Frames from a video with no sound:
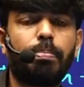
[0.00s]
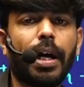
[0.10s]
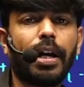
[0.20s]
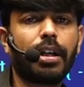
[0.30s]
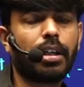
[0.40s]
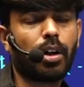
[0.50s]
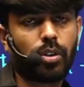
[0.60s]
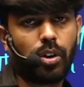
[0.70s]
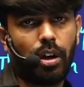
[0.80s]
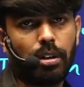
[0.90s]
paired nerve
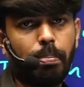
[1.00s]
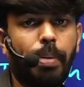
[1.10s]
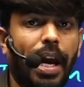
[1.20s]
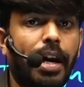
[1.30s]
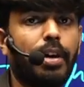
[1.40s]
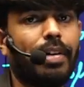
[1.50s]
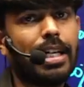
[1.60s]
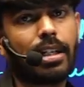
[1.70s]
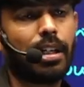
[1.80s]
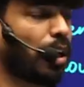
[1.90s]
cord. Paired
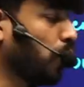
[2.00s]
ventral nerve